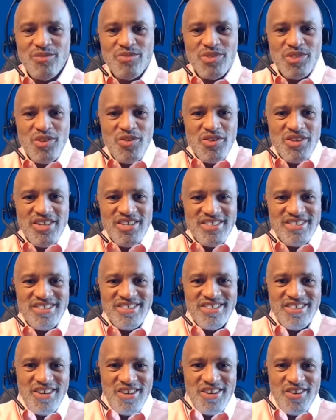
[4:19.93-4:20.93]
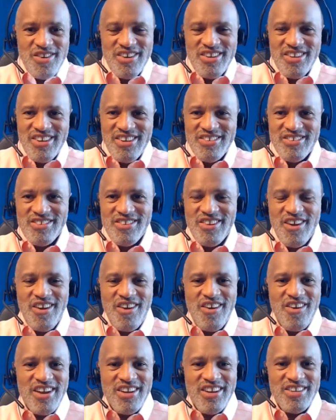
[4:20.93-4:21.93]
So good to see you. And he's
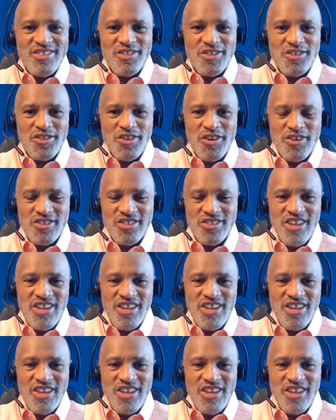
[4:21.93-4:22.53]
there at his church.